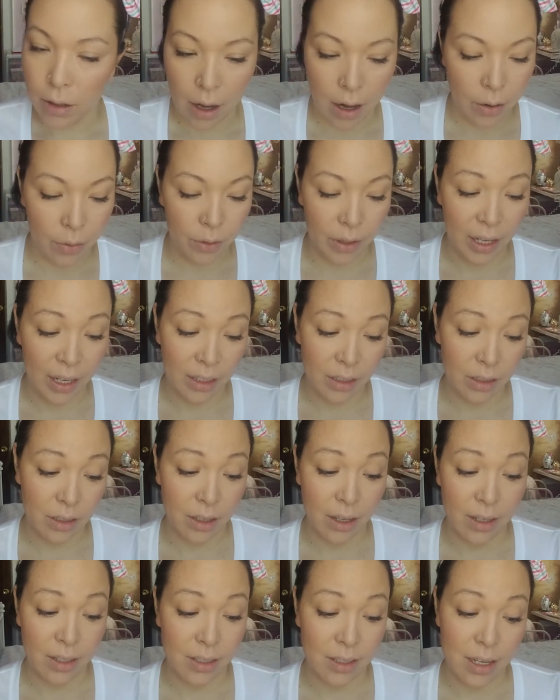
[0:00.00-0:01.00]
I don't think
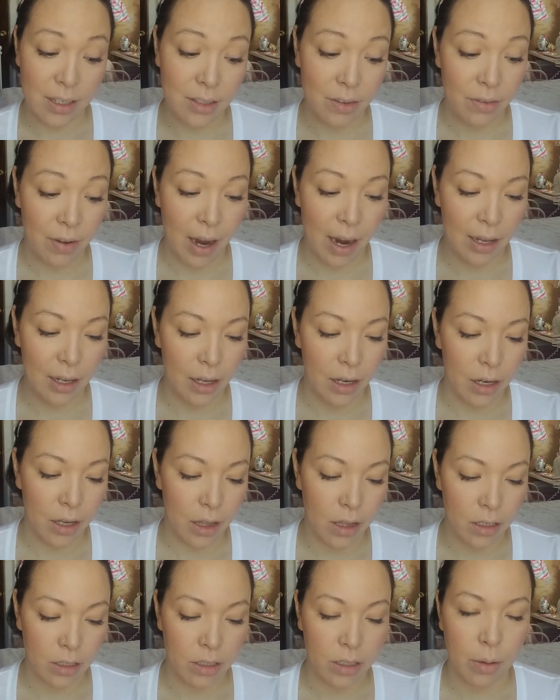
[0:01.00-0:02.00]
excessive highlight
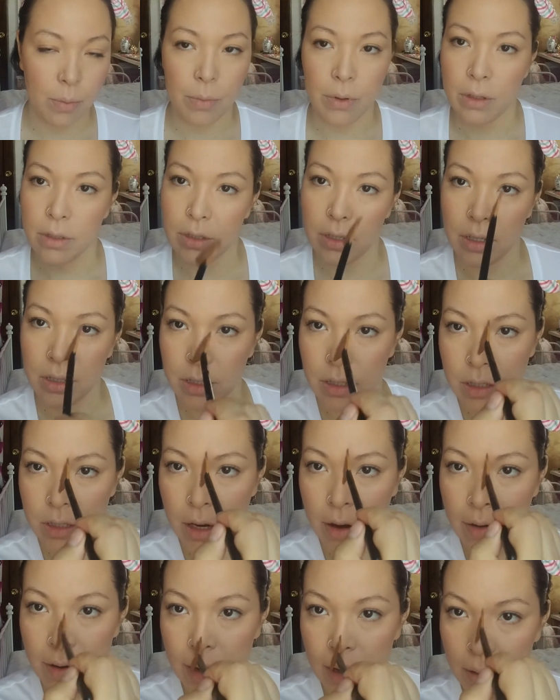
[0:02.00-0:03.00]
in the summer is
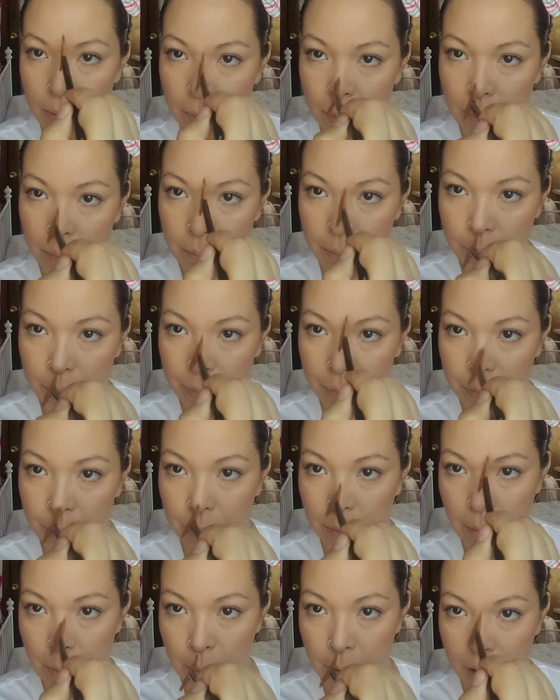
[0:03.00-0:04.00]
necessary,
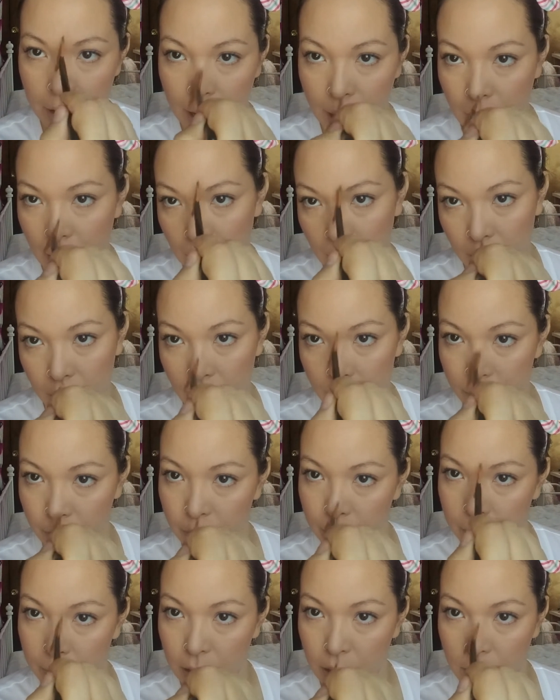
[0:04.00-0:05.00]
but highlight
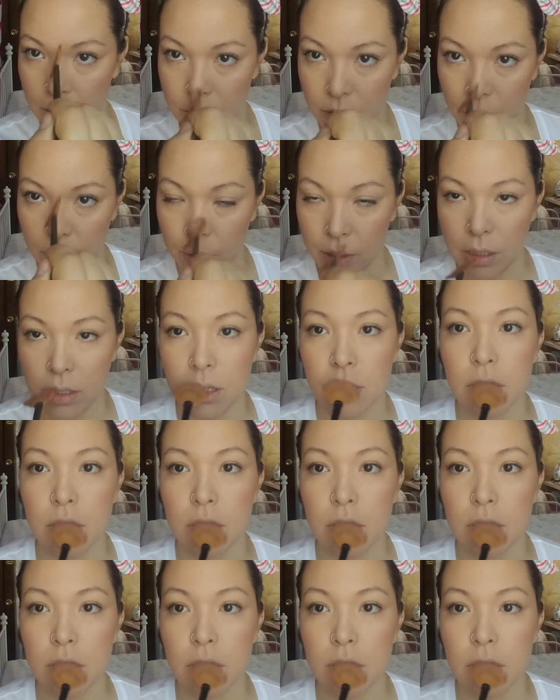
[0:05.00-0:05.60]
for me is always